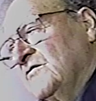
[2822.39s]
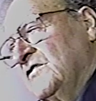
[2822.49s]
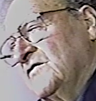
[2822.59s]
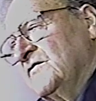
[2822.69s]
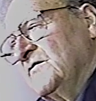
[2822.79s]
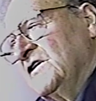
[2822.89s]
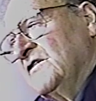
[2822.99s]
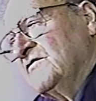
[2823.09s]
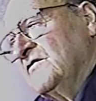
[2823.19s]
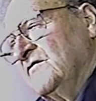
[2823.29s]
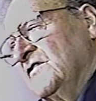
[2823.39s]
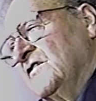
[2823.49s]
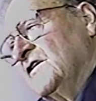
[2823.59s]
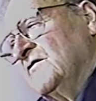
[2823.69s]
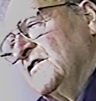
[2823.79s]
walk from Dowsardville
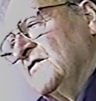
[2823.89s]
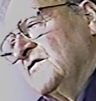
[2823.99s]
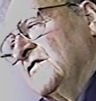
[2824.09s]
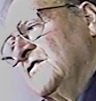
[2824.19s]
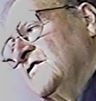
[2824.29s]
out here to the